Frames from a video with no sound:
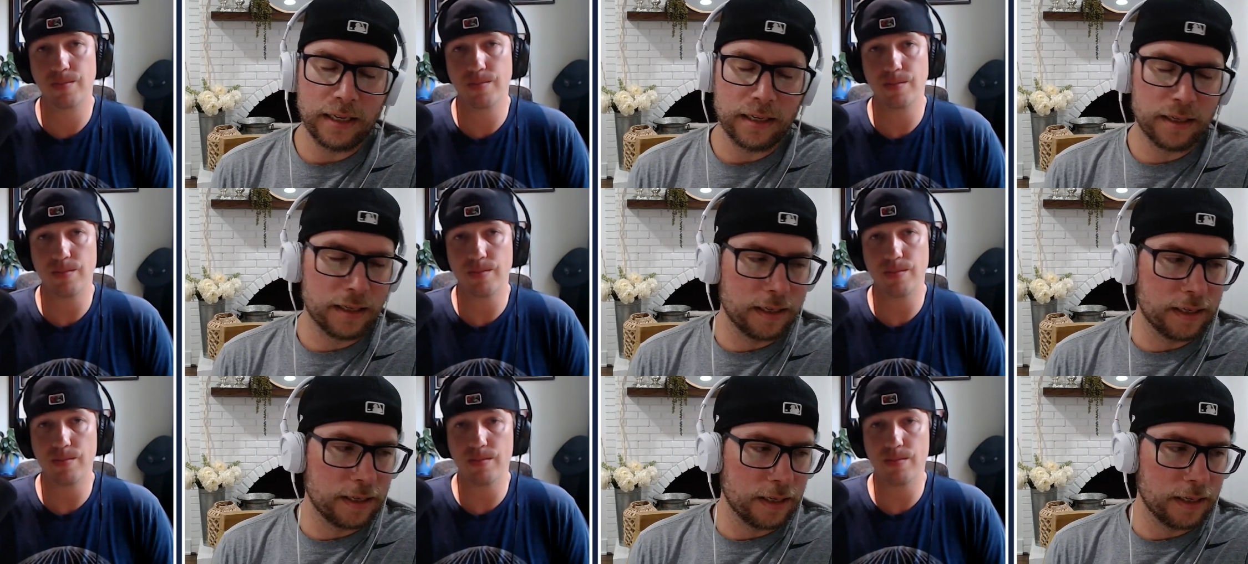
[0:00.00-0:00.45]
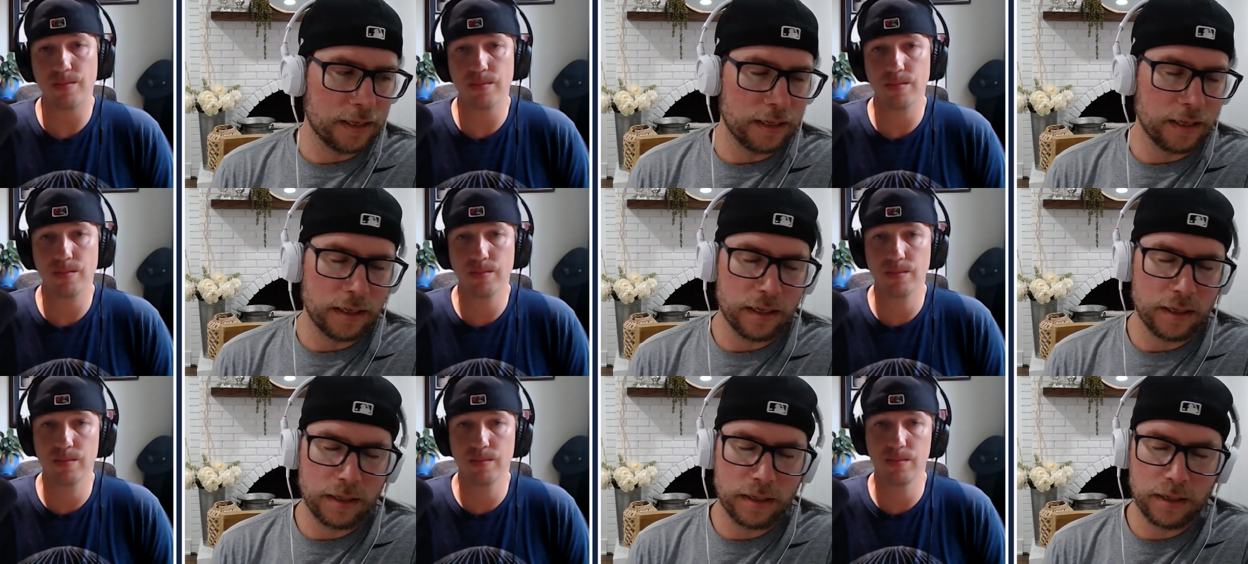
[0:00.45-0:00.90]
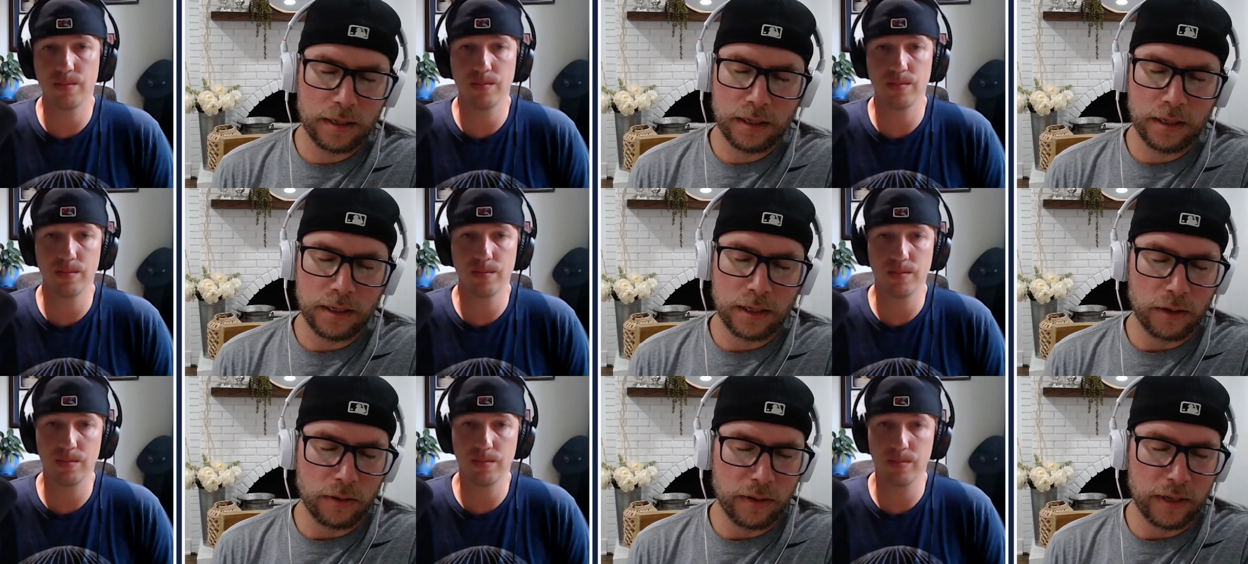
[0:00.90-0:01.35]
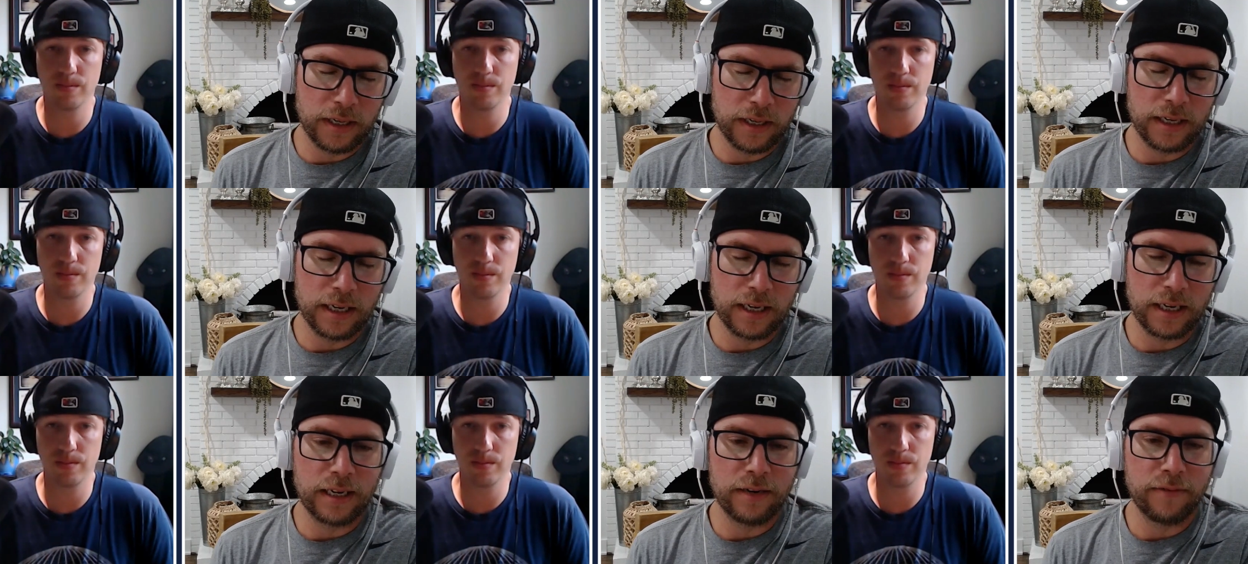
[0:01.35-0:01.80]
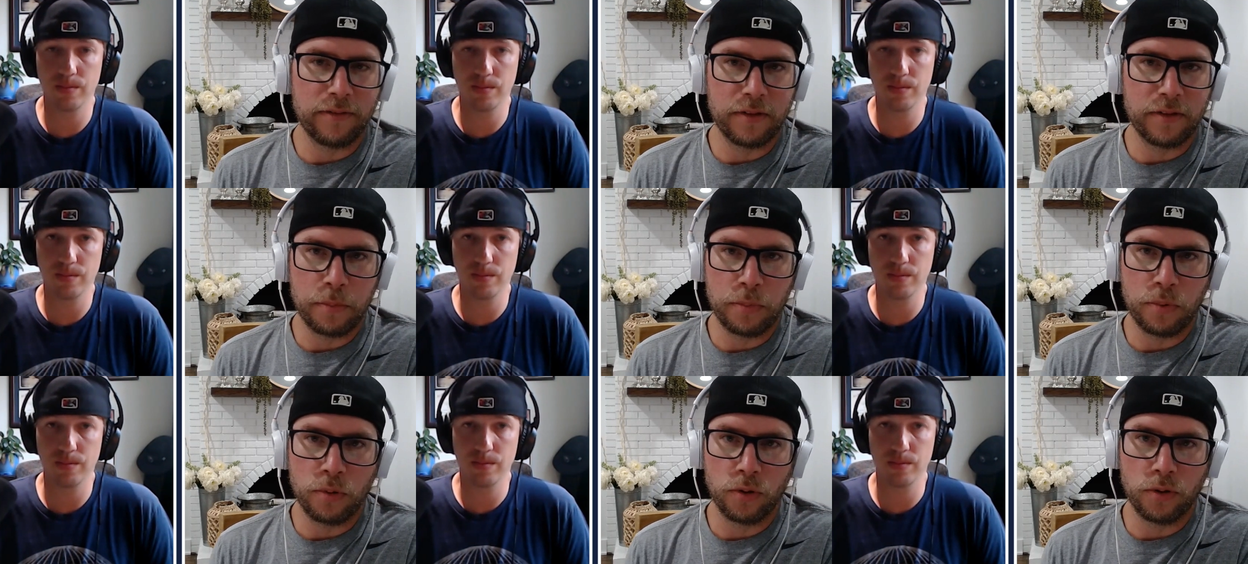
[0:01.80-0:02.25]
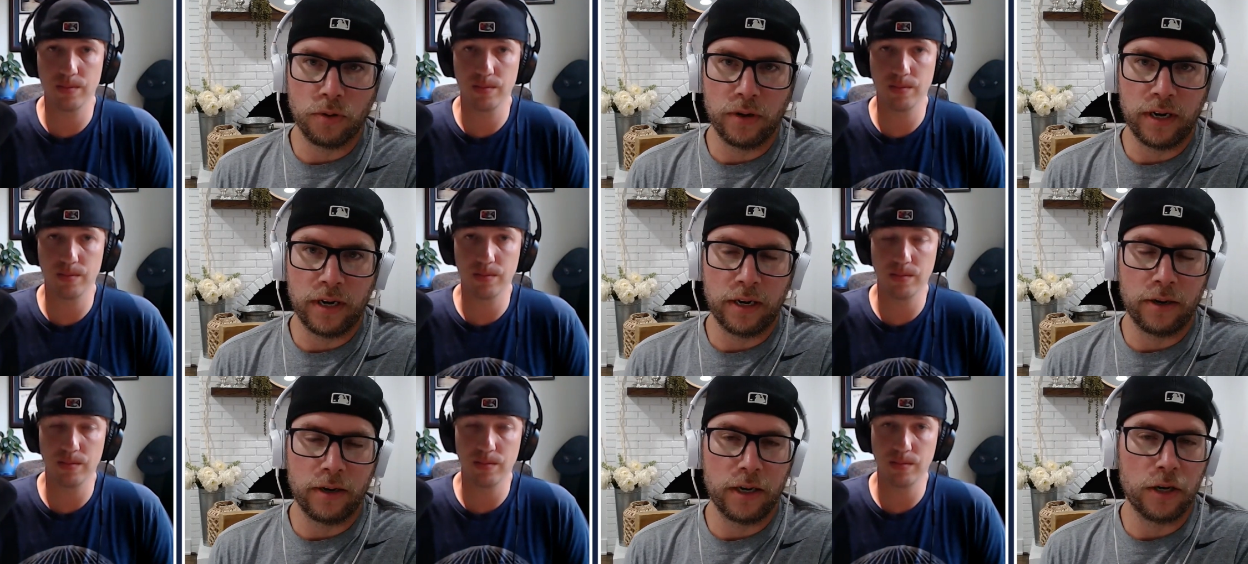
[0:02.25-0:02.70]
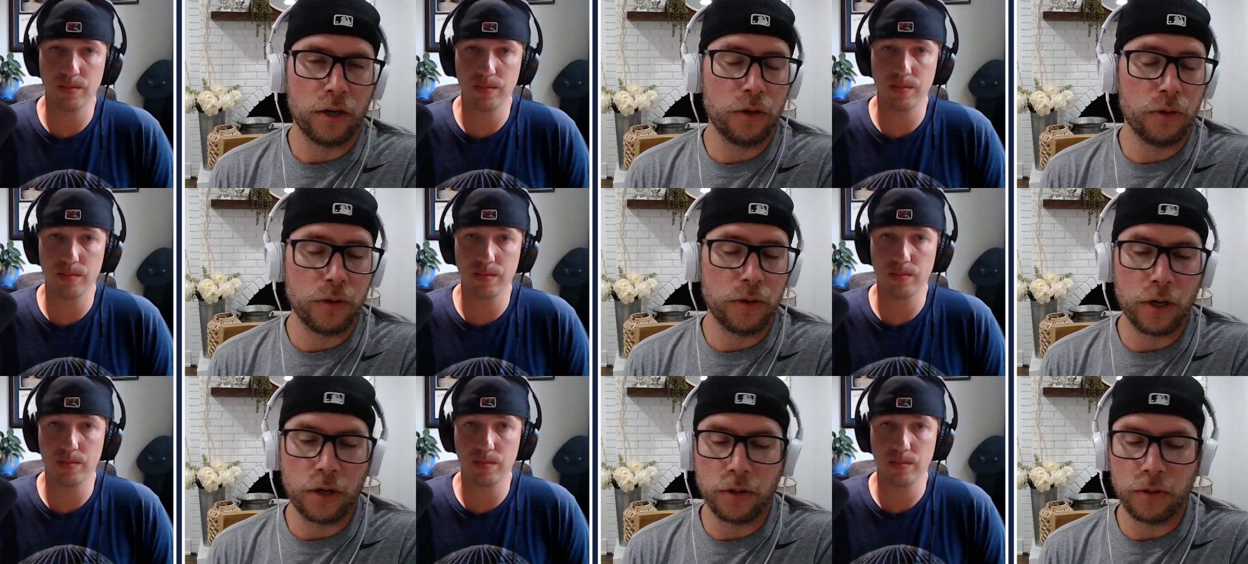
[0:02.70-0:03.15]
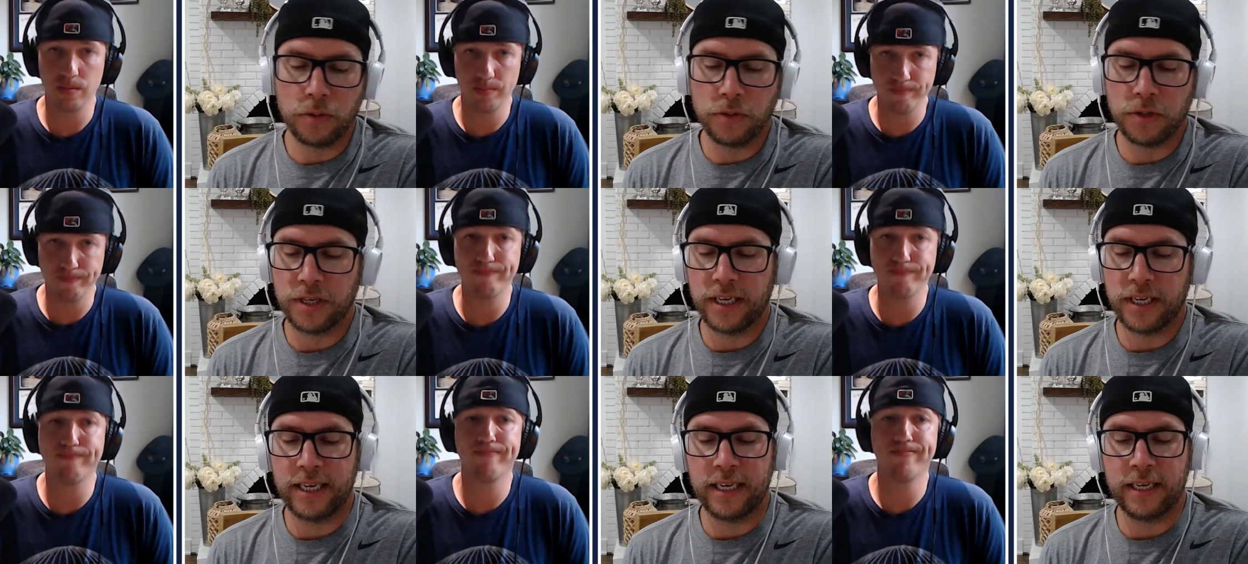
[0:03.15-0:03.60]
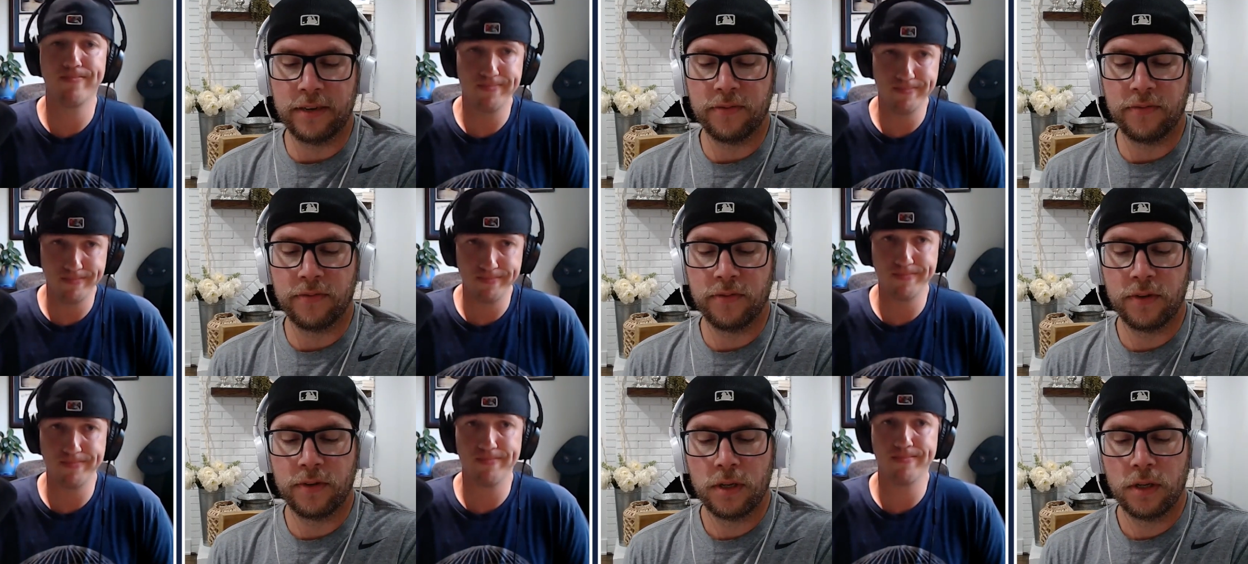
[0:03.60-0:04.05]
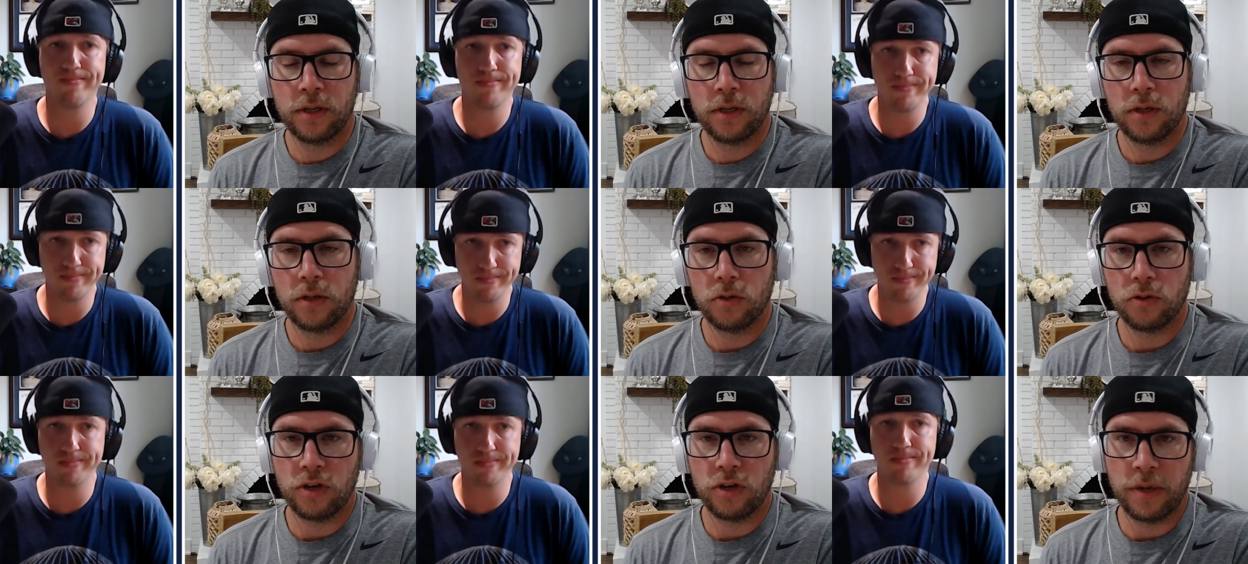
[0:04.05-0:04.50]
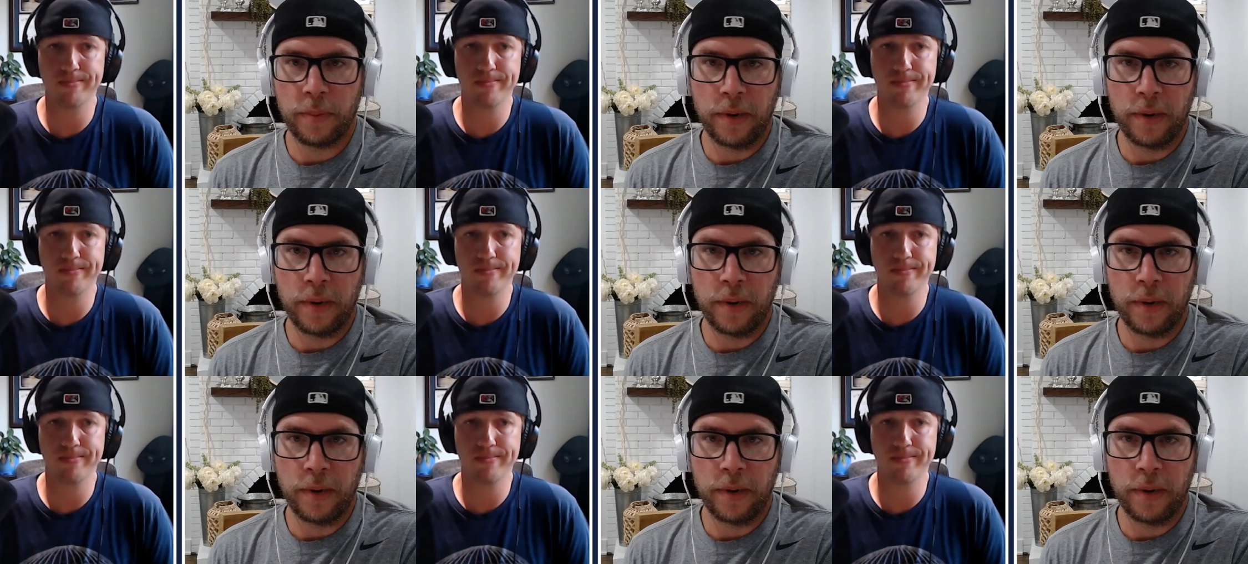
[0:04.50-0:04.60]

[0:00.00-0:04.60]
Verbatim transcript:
Speaker 1: is you know, indicative of the portal era. Who knows if Trey